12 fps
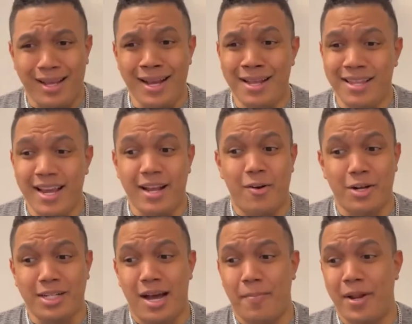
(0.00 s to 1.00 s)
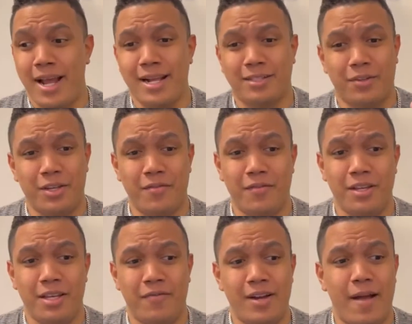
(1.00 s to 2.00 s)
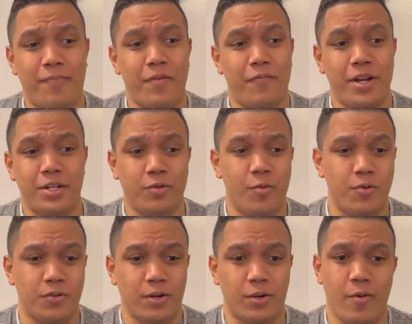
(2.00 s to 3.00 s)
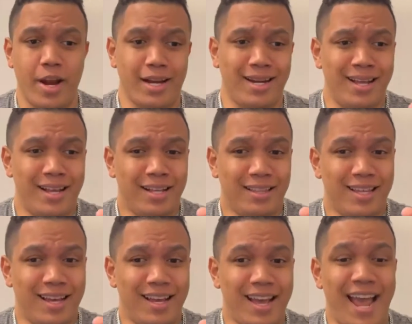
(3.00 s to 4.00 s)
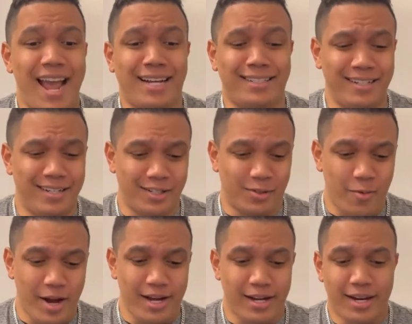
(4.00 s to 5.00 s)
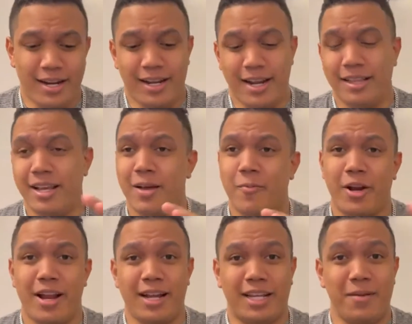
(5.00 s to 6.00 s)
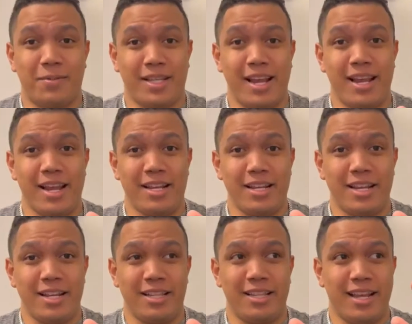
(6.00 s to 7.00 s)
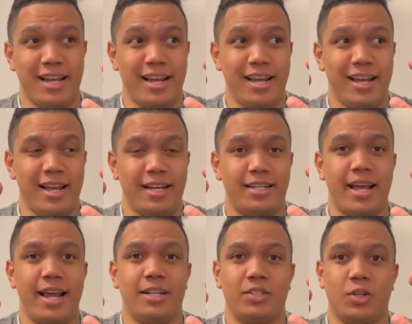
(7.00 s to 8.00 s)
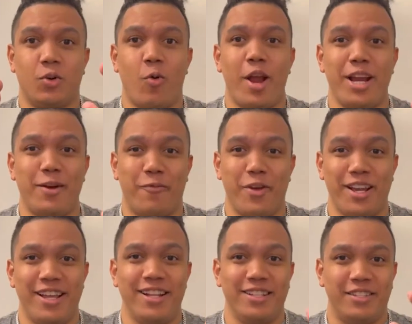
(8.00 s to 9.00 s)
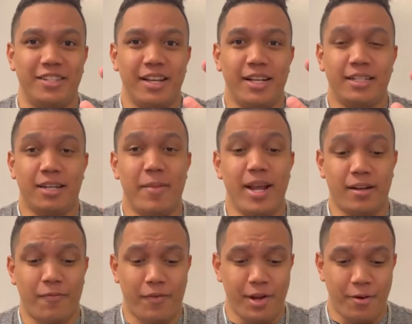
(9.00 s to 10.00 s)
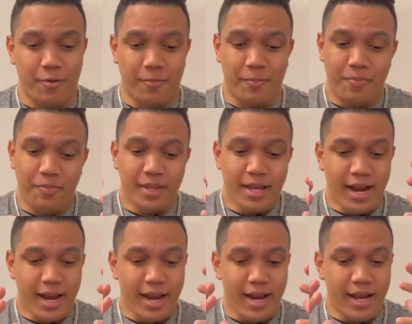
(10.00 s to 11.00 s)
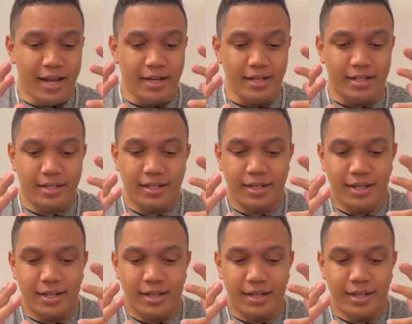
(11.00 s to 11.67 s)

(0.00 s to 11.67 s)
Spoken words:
And then on top of that, so you've got the visuals are great. The acting is great. And then what I keep saying, it takes great villains to make a film. And